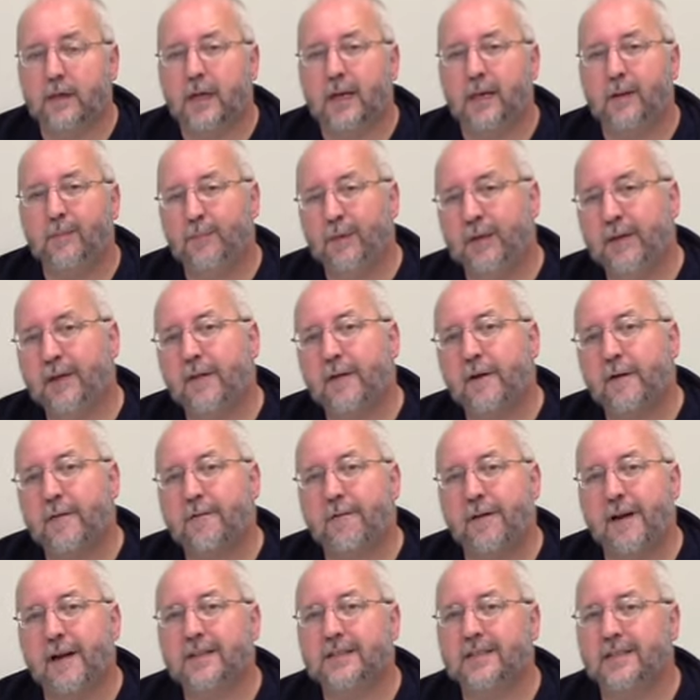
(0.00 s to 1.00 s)
and being their
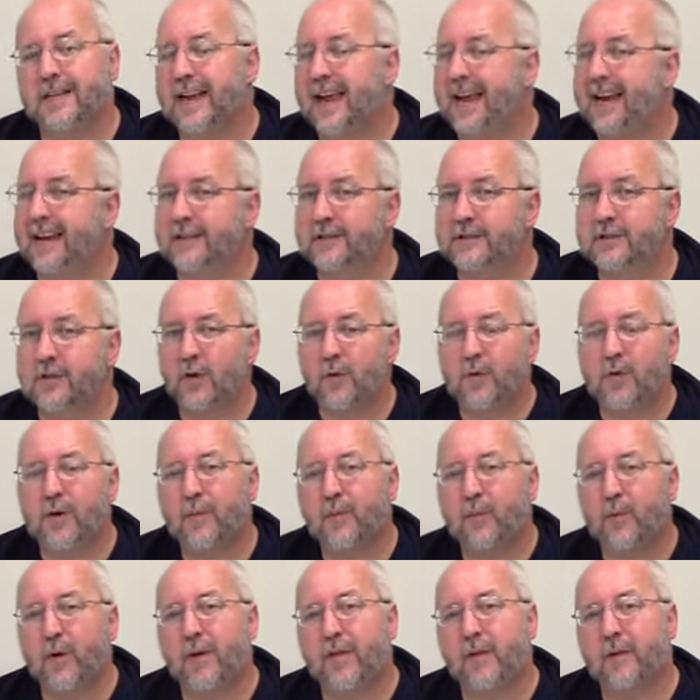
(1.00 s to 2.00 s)
friend today and showing
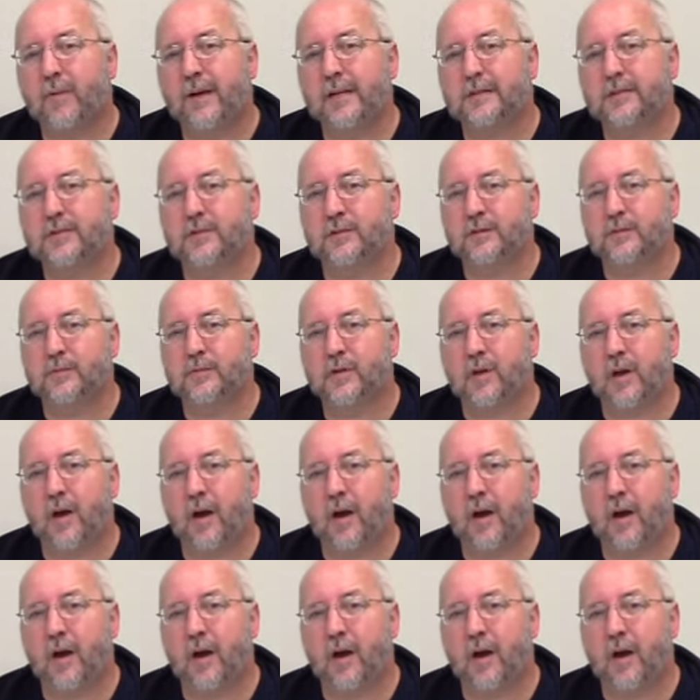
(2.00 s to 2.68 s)
them where the restrooms